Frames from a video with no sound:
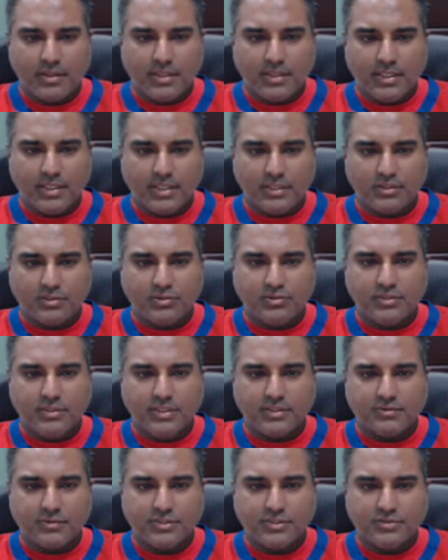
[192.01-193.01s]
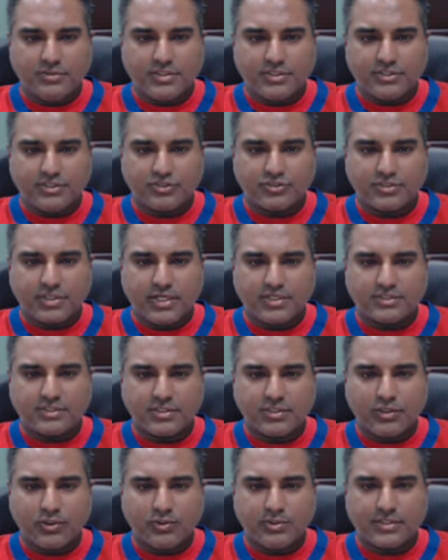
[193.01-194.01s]
including reducing stress and
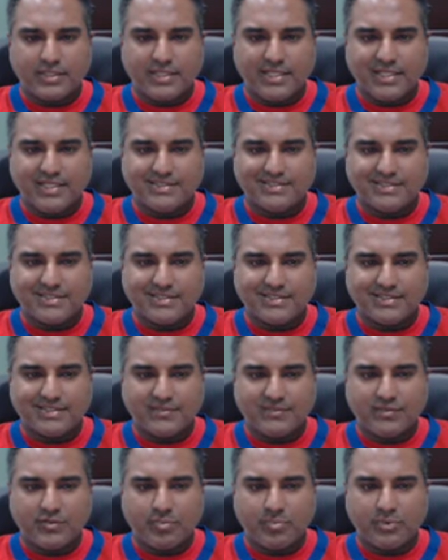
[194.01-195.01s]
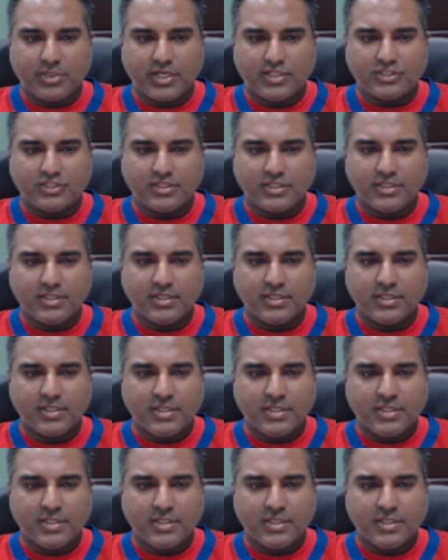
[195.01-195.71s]
lowering the incidence of depression,